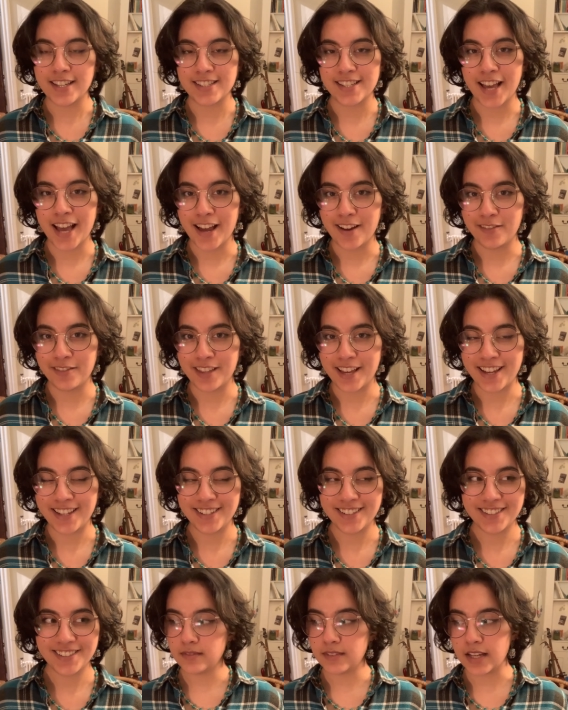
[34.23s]
to have
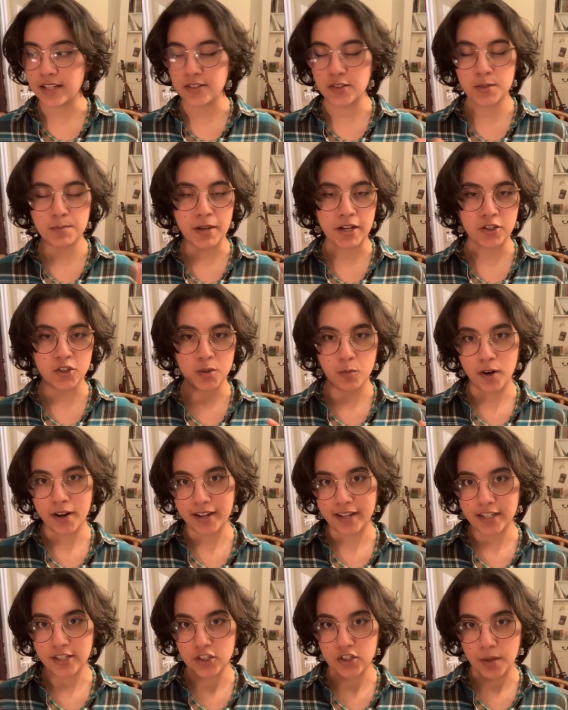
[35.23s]
that spectrum where I
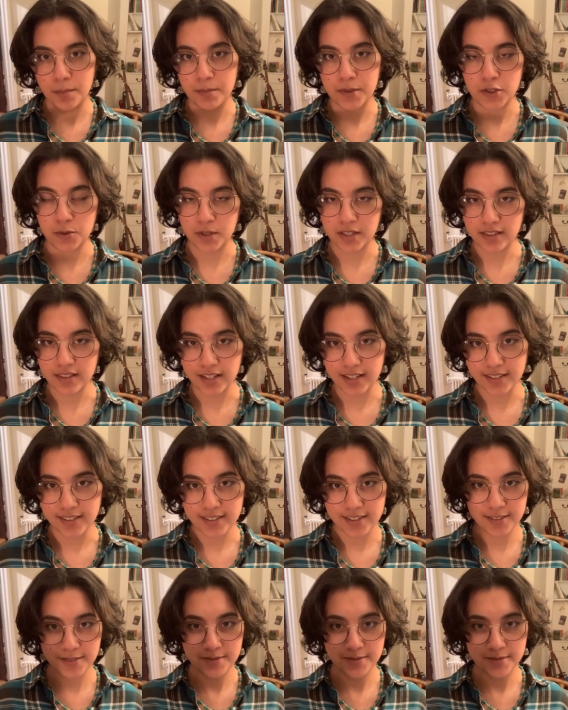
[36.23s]
can jump between things.